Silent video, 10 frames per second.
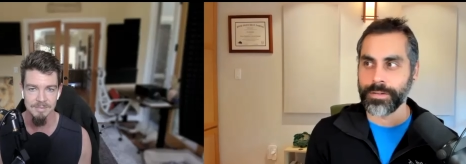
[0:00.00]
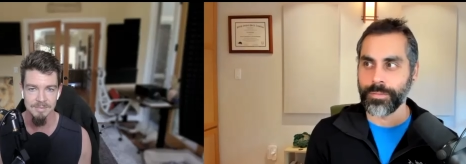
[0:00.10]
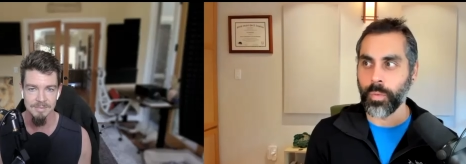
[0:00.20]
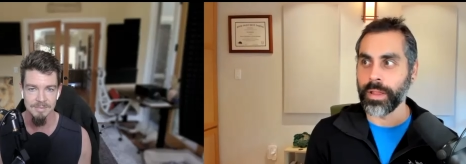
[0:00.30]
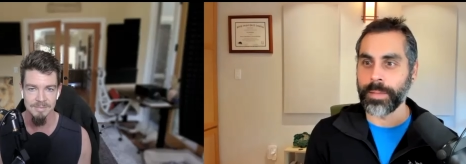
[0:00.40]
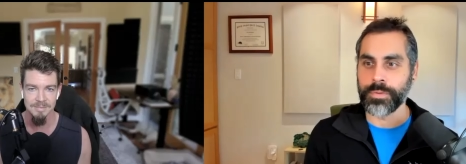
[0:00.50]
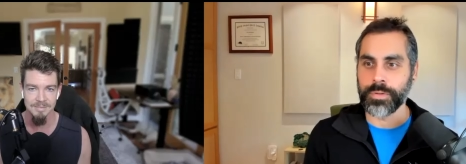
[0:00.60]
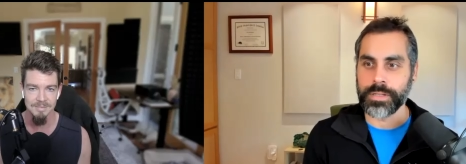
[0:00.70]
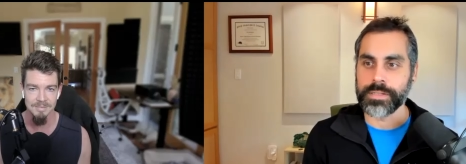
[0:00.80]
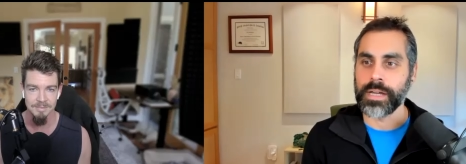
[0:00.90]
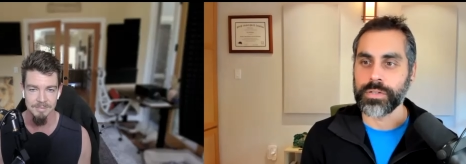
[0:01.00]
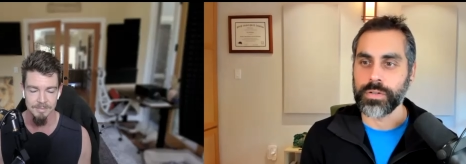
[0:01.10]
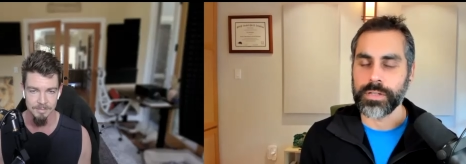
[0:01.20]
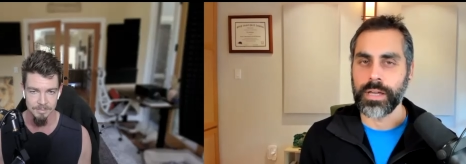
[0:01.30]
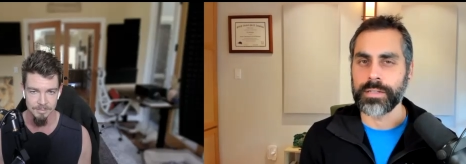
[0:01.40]
Speaker 1: while I'm doing this
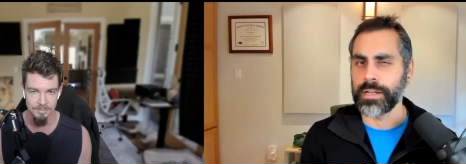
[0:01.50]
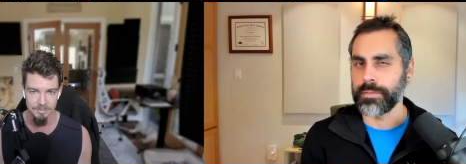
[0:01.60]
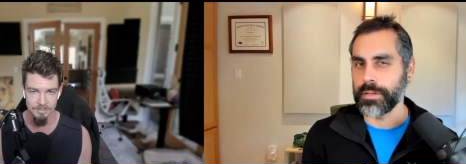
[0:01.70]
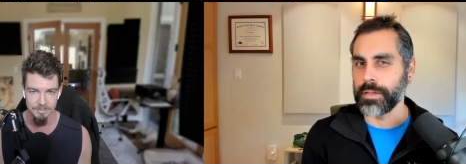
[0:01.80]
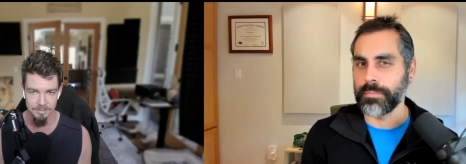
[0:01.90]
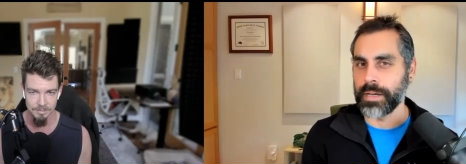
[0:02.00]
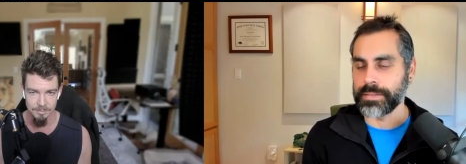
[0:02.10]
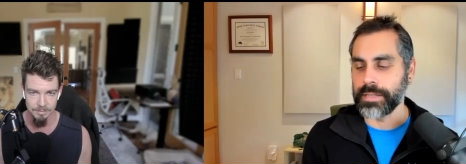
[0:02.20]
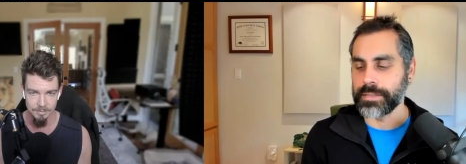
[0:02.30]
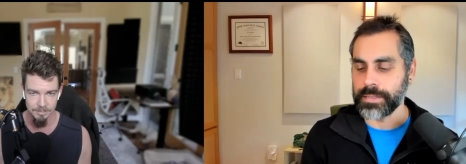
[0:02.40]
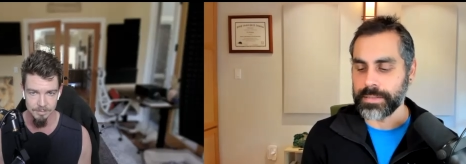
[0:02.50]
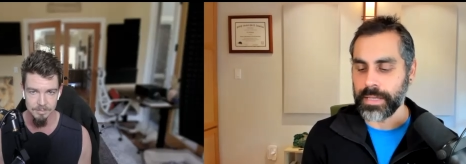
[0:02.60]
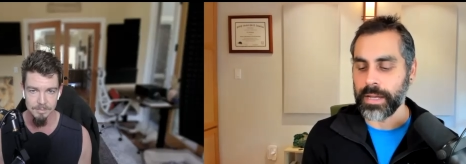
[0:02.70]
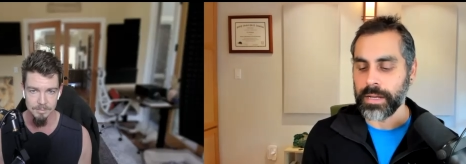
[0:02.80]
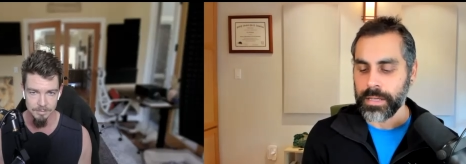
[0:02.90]
exercise. And I, it, my sense is
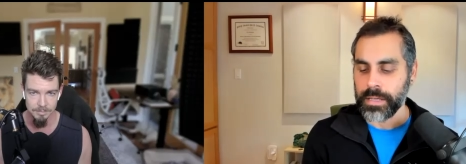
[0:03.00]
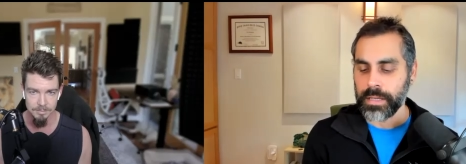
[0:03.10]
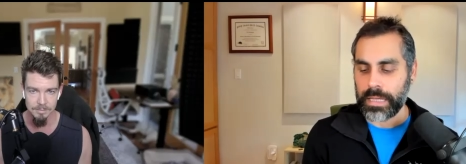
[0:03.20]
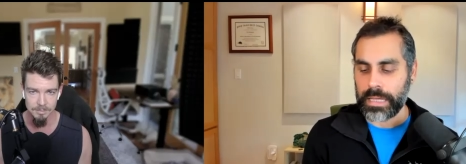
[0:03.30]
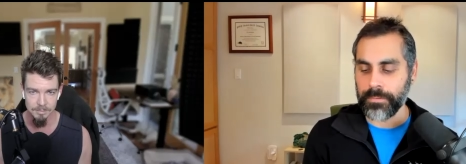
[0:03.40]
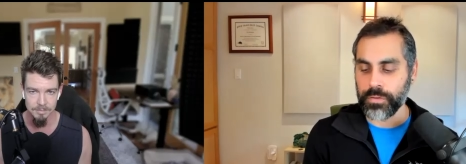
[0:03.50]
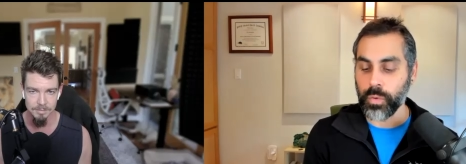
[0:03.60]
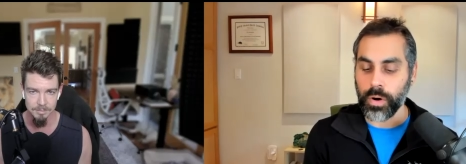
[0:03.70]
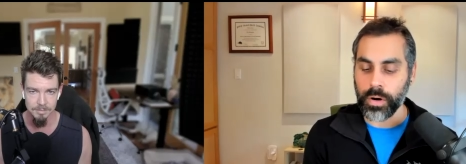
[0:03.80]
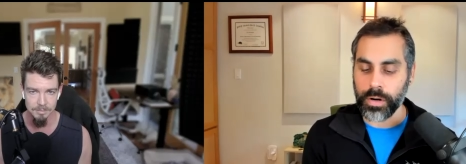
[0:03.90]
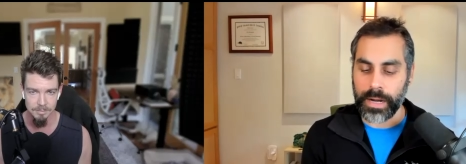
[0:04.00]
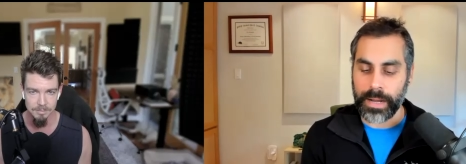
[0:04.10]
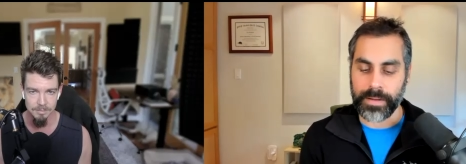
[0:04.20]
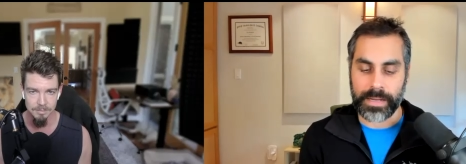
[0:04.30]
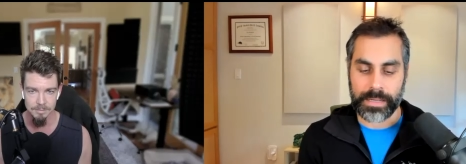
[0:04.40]
that if you are
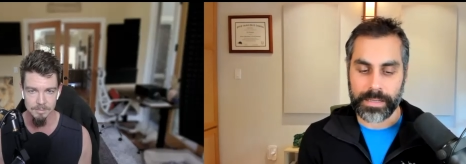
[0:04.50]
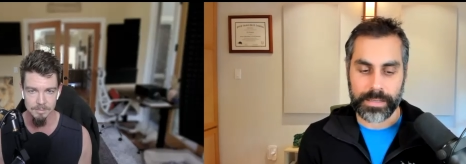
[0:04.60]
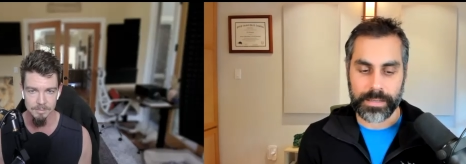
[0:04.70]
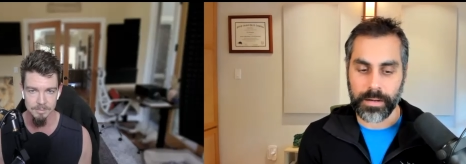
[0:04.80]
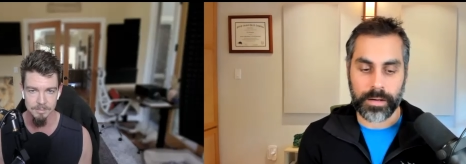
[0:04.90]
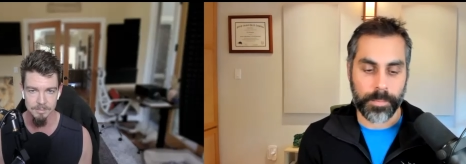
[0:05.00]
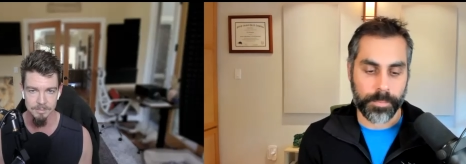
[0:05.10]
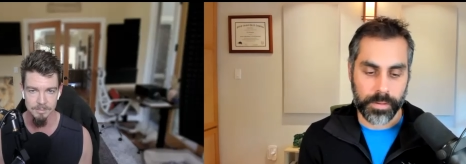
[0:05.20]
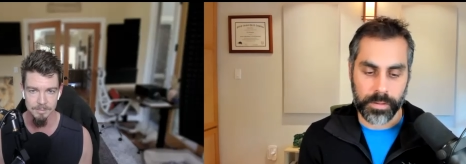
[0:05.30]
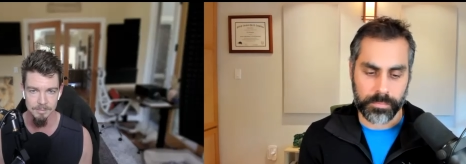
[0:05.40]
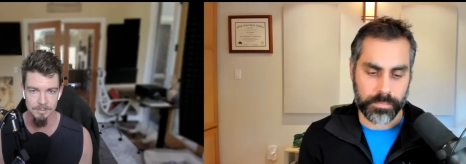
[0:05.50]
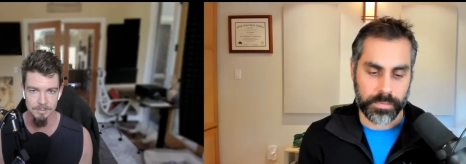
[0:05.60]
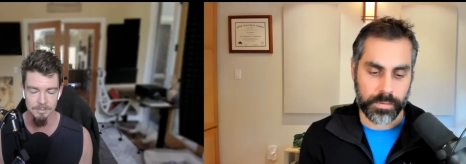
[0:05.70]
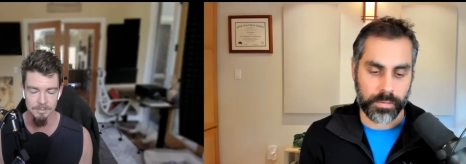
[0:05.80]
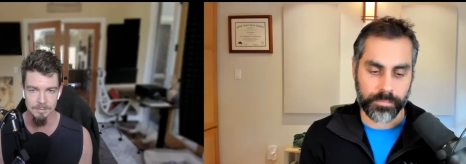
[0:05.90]
having a couple, you know,
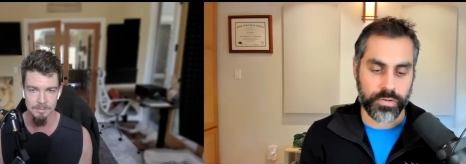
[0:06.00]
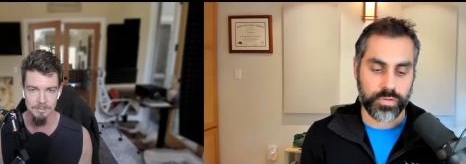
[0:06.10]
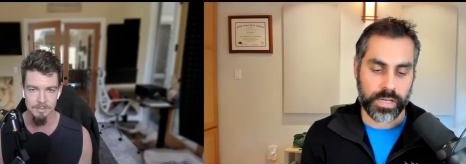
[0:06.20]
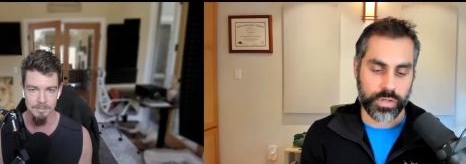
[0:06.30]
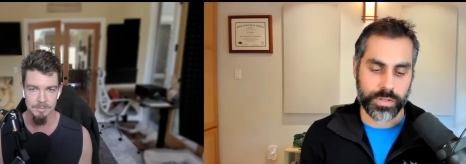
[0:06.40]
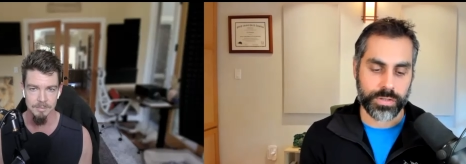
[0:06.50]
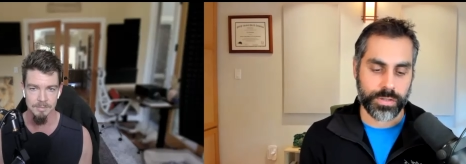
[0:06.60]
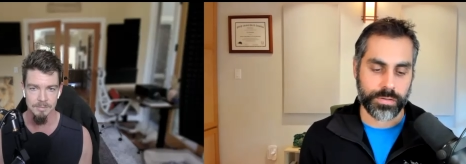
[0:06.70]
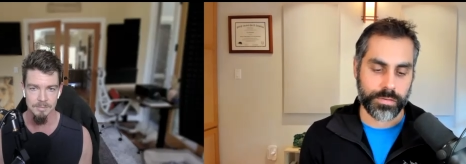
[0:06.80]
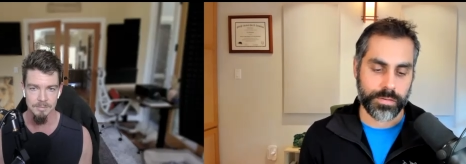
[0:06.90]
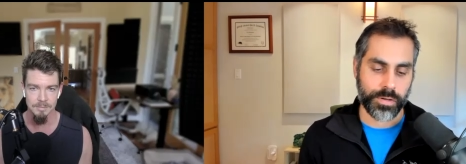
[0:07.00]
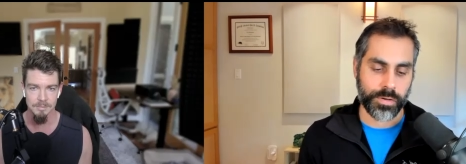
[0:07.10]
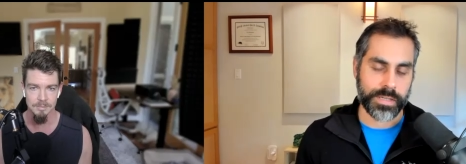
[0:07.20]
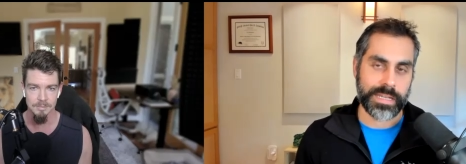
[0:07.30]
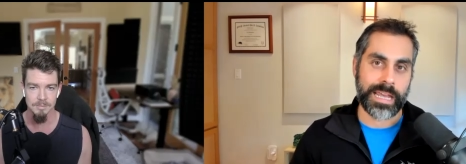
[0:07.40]
little few sessions during
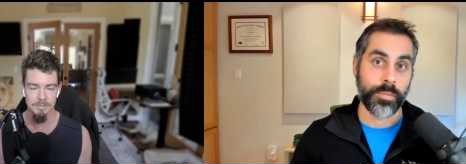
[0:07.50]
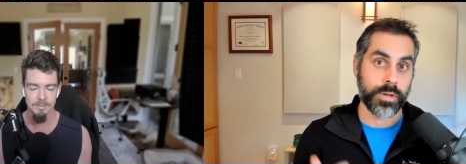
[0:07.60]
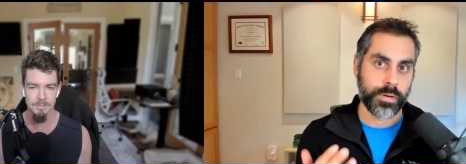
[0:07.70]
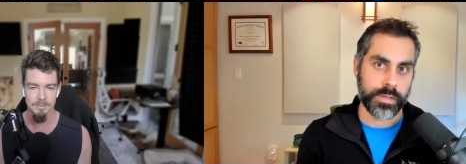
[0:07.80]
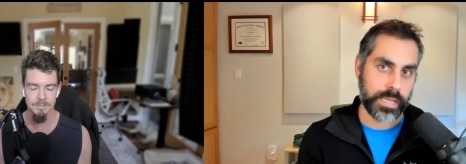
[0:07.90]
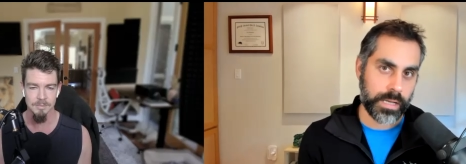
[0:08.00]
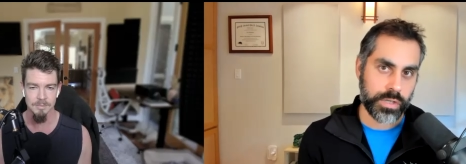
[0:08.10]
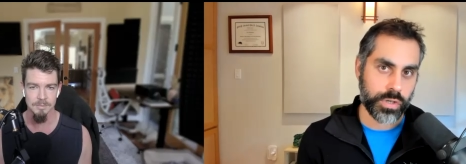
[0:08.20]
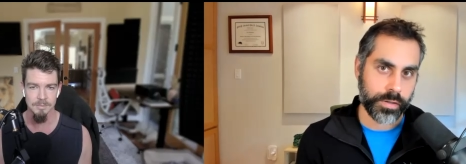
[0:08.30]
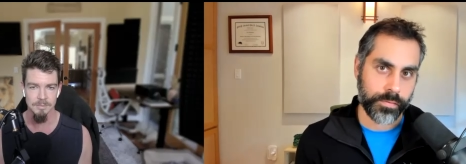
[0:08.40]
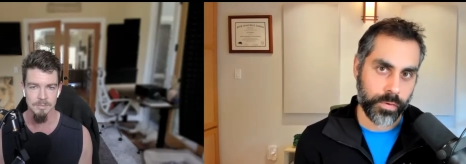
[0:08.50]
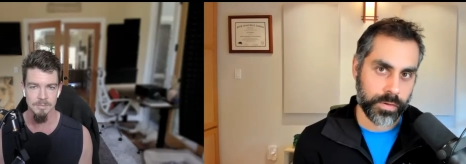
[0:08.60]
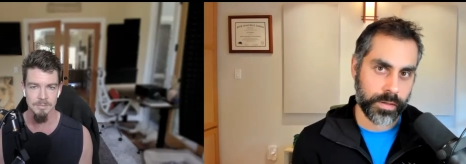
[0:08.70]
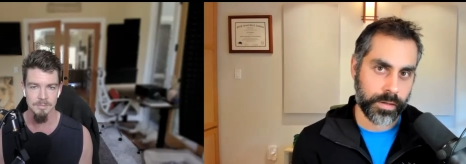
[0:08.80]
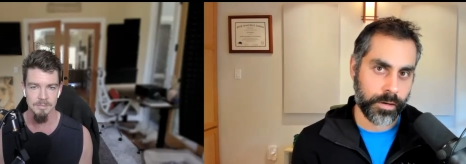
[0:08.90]
the day where you're intentionally
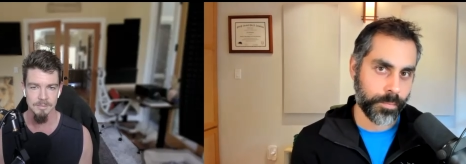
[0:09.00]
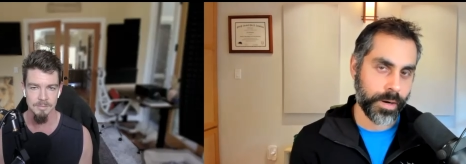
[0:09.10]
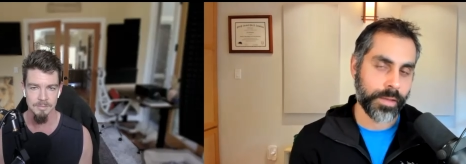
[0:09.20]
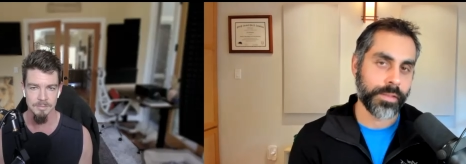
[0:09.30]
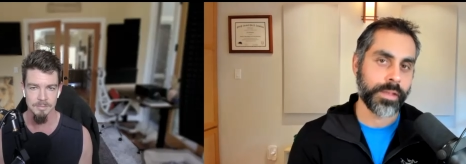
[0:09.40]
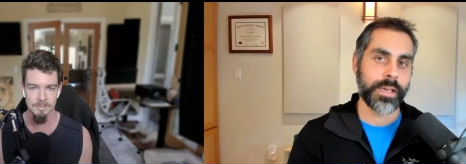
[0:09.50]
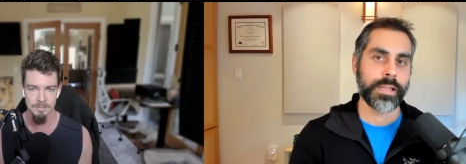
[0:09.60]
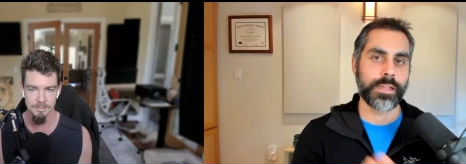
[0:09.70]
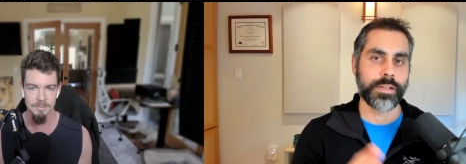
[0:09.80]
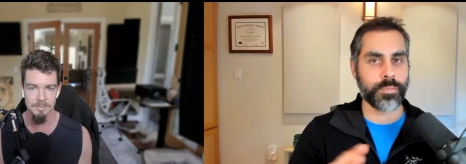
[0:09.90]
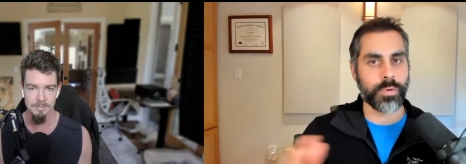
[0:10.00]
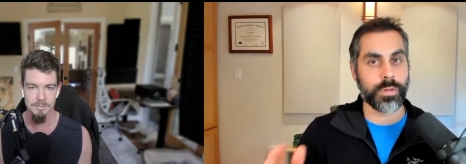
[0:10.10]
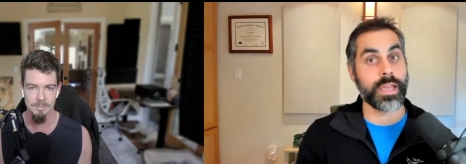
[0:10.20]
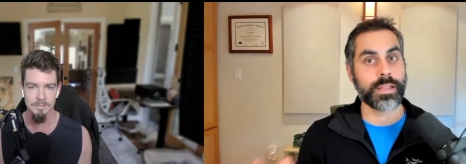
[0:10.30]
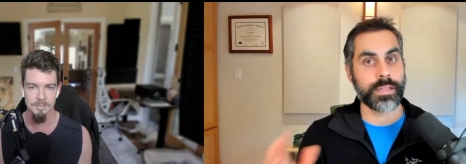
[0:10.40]
focusing on your breath, that you're more
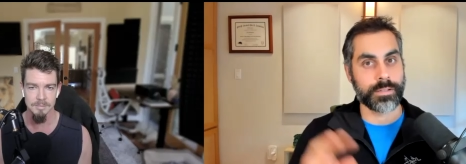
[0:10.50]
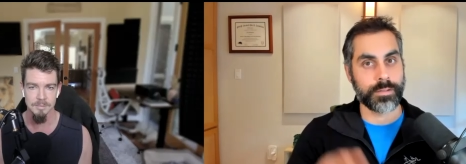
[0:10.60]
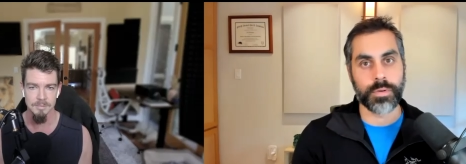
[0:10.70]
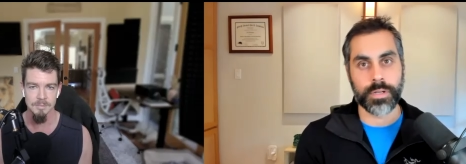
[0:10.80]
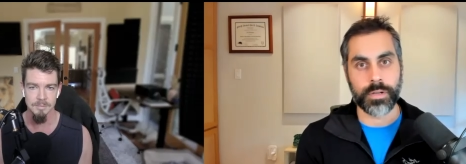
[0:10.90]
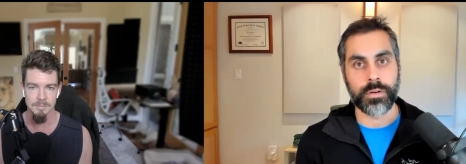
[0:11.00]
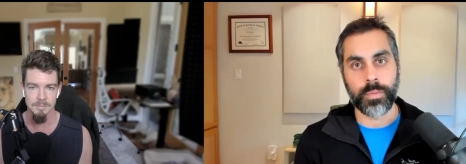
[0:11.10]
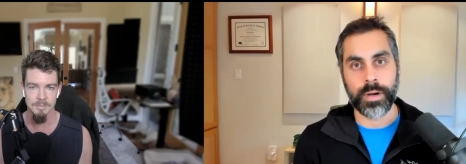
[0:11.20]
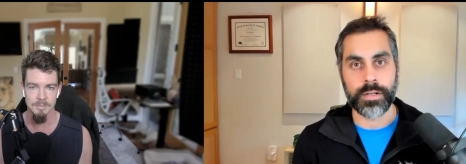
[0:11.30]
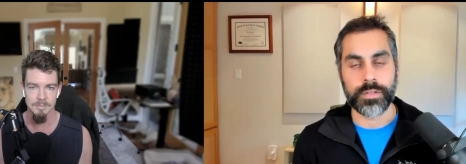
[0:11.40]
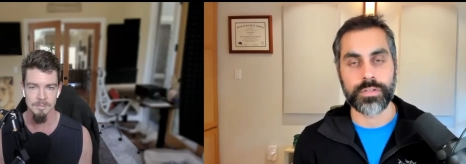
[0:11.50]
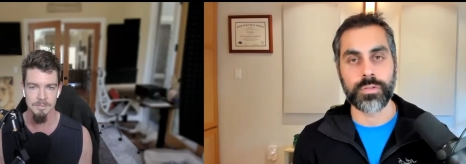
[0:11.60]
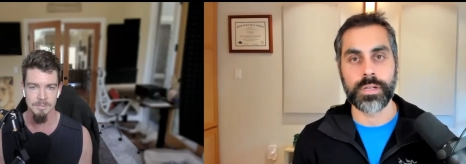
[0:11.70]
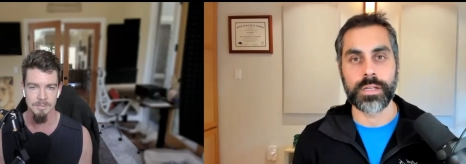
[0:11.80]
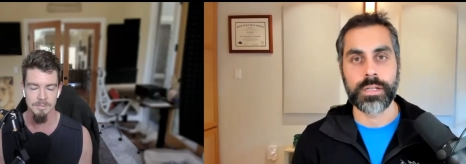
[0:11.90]
likely to bring mm-hmm. your awareness
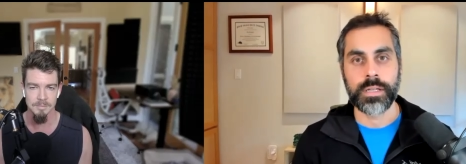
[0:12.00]
to it